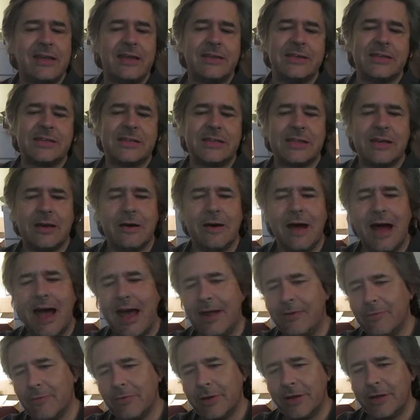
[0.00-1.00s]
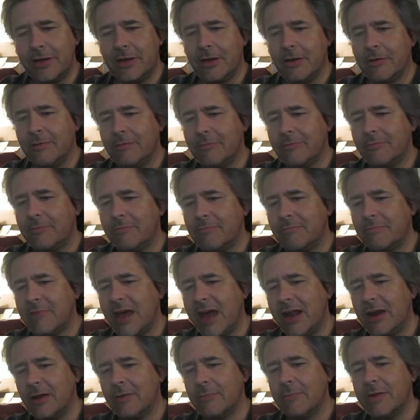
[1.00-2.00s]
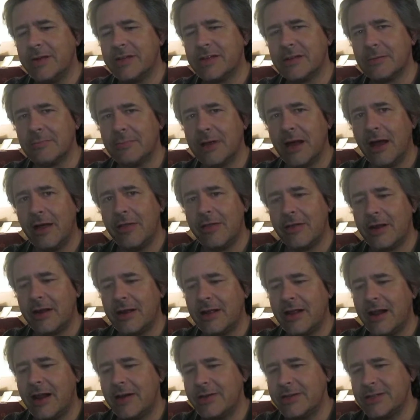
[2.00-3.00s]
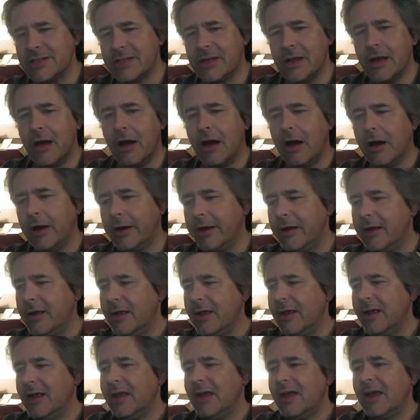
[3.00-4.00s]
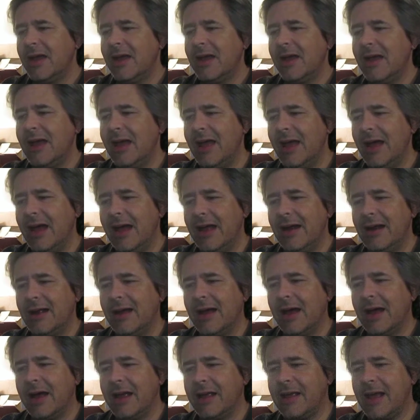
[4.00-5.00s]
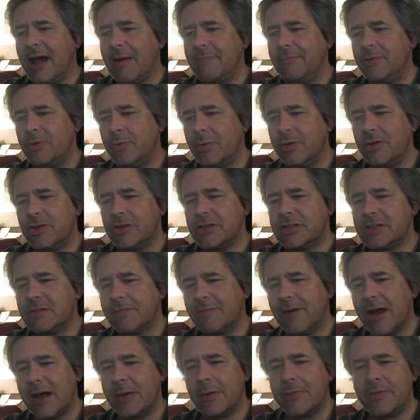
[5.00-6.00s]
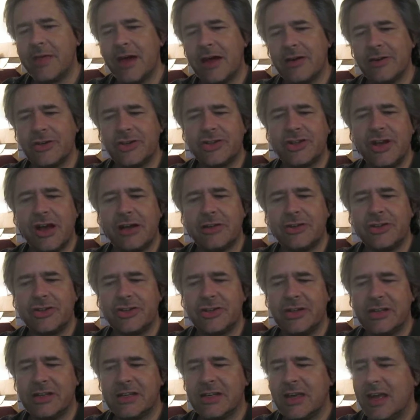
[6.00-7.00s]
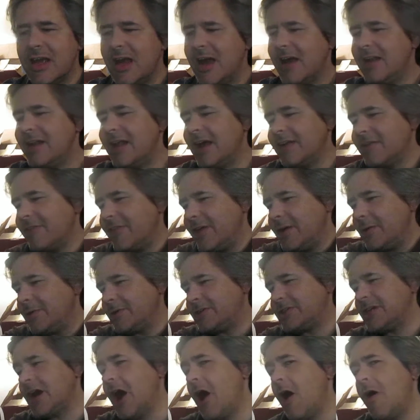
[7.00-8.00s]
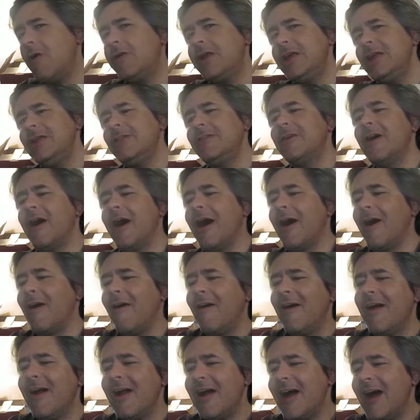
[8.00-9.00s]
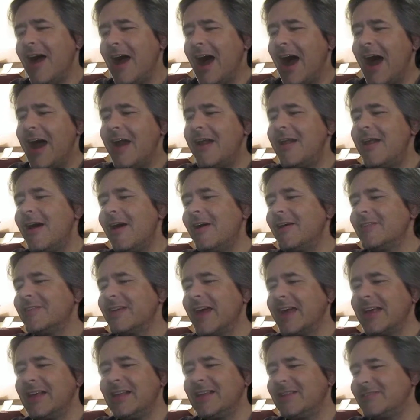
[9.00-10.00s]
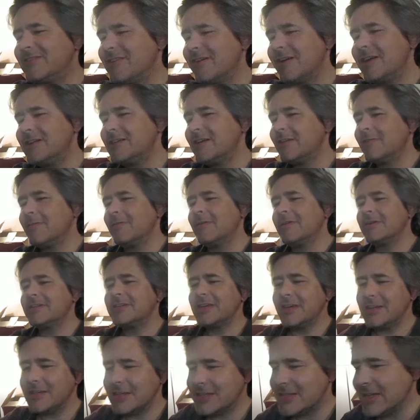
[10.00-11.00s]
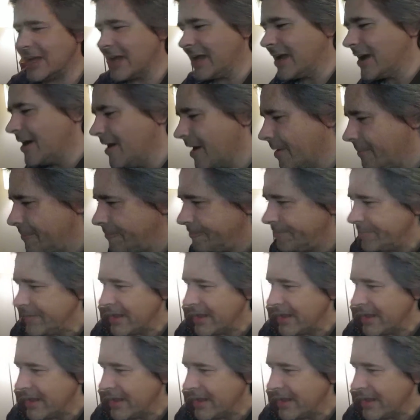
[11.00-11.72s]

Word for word: and so I really don't I don't miss him now that, that he's gone, and I, am doing just fine without his childishness. Now the thing with Tony though, I don't know. It's like Tony's another one of those things. It's like um,